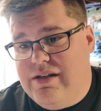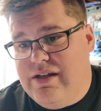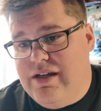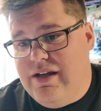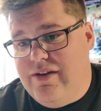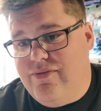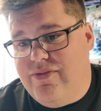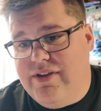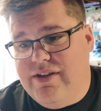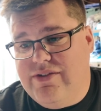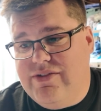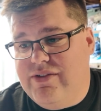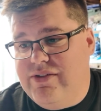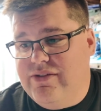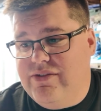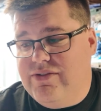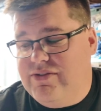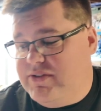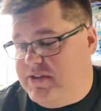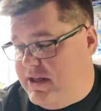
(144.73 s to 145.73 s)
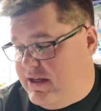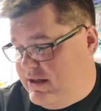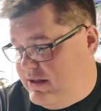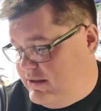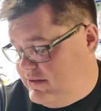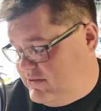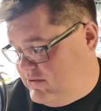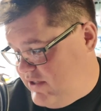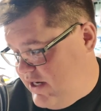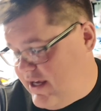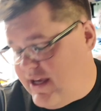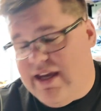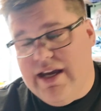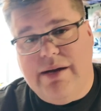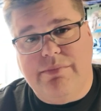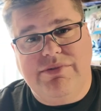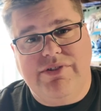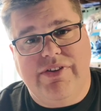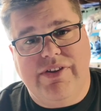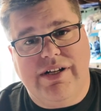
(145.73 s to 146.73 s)
if this is stacking
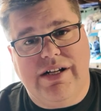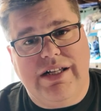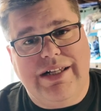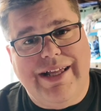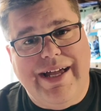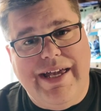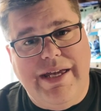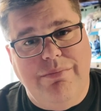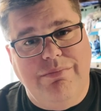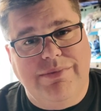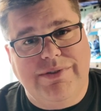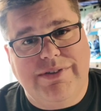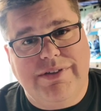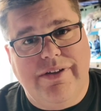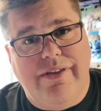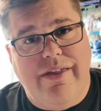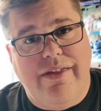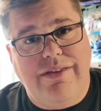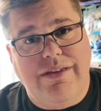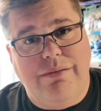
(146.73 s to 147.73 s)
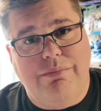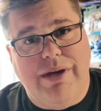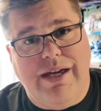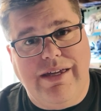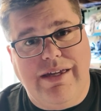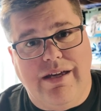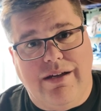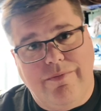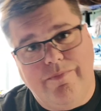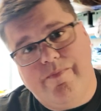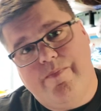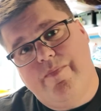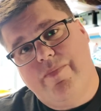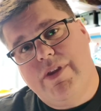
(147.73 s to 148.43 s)
up to the claims that they're making.